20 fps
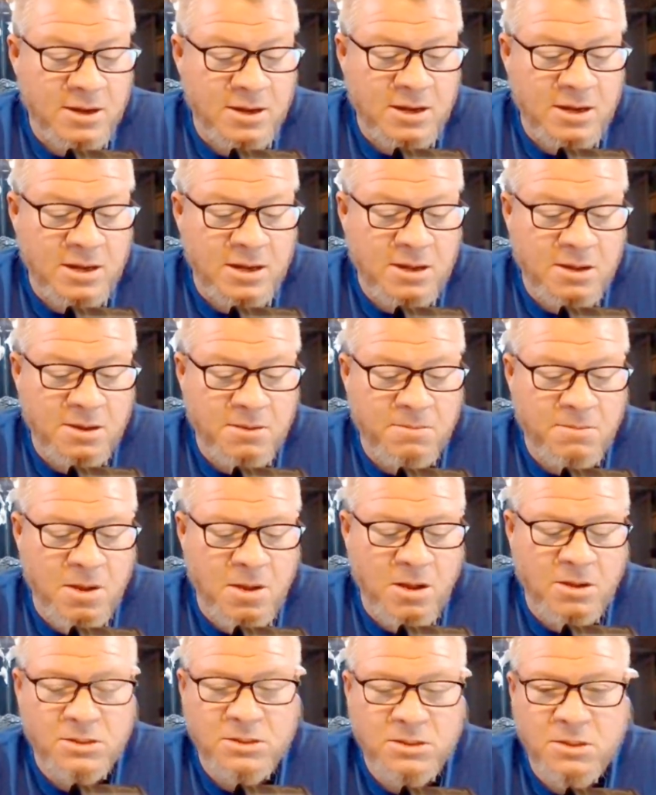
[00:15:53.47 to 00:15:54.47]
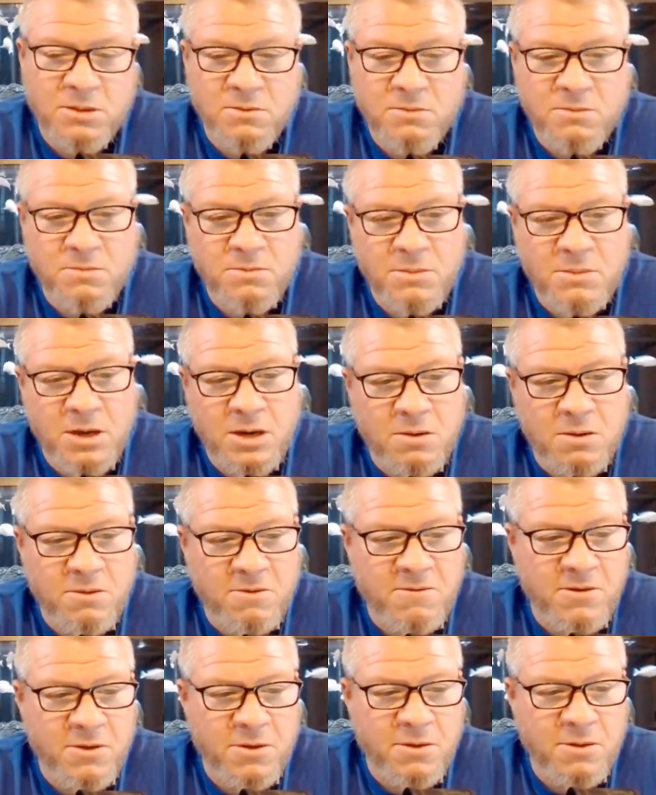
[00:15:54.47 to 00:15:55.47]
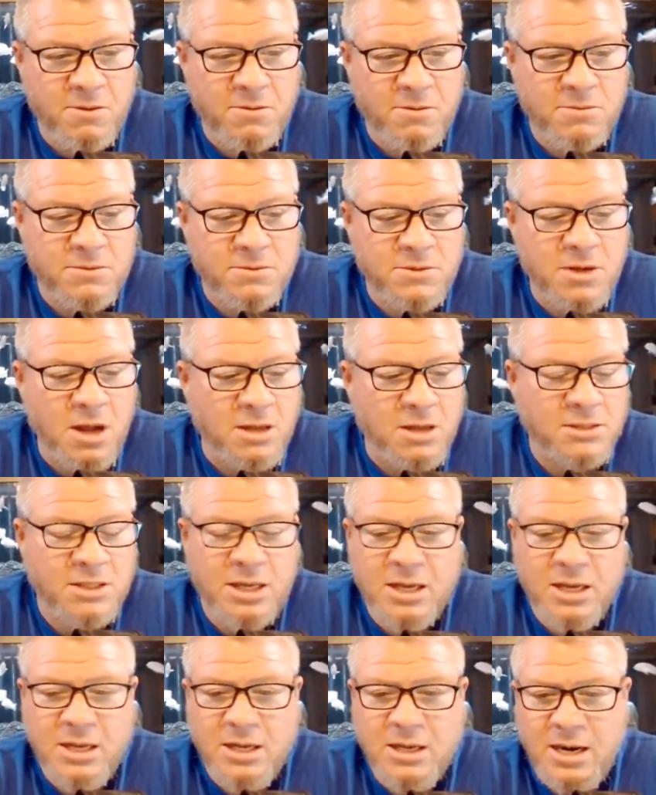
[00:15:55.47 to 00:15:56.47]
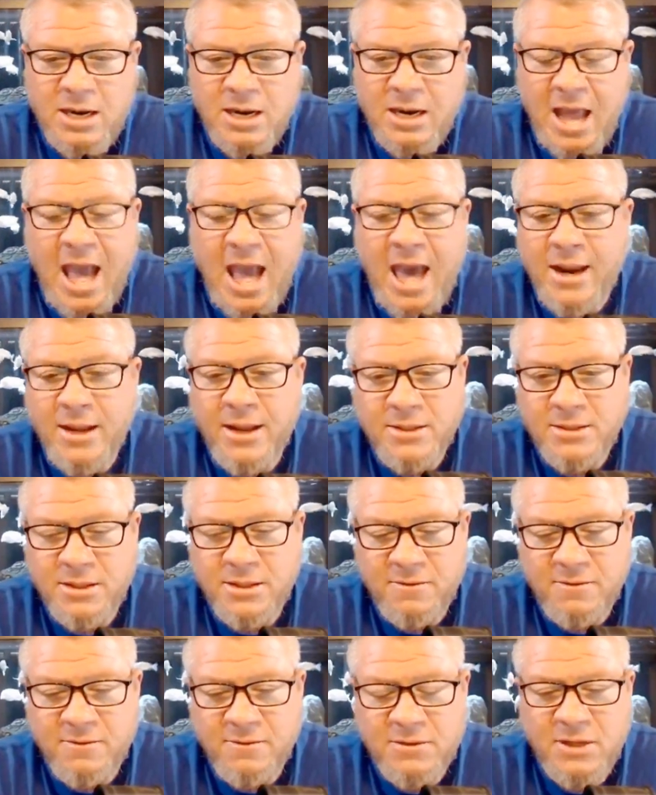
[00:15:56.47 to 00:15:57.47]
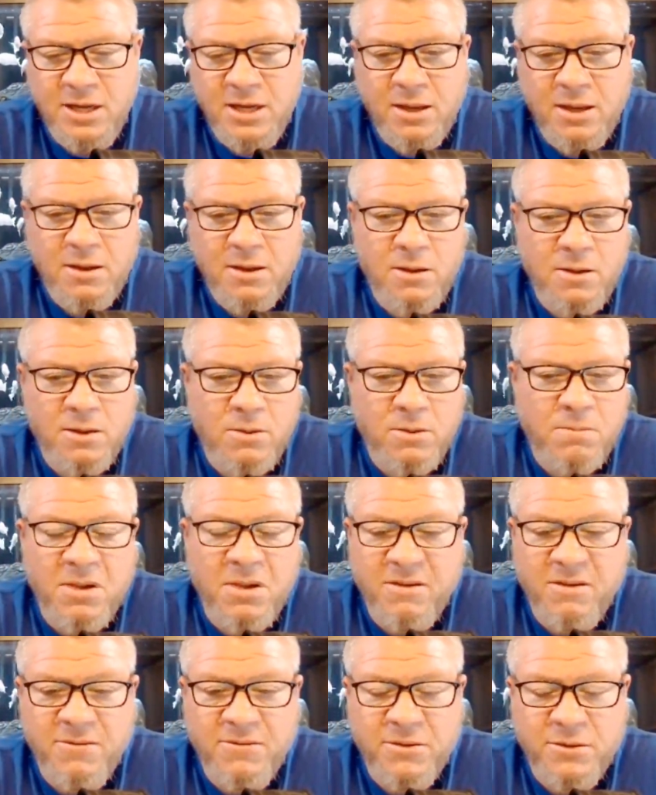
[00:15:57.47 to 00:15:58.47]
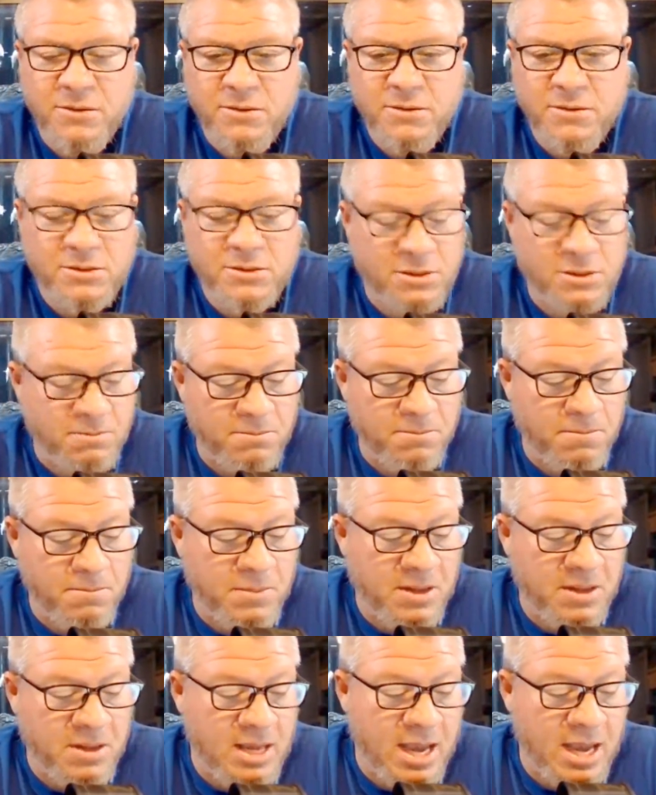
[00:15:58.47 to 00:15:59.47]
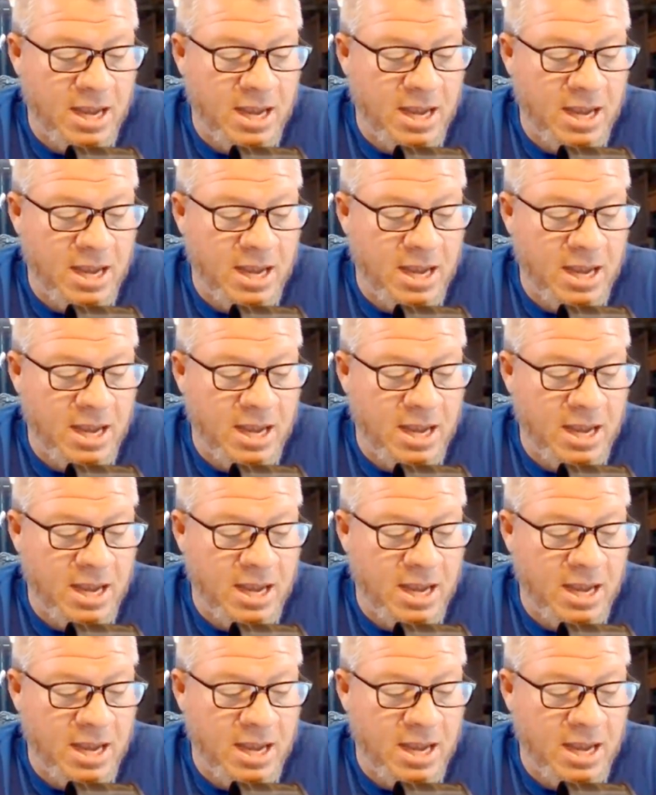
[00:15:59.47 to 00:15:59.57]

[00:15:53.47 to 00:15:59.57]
Um, also, you know, if you're tossing in additives like you know buffers and pH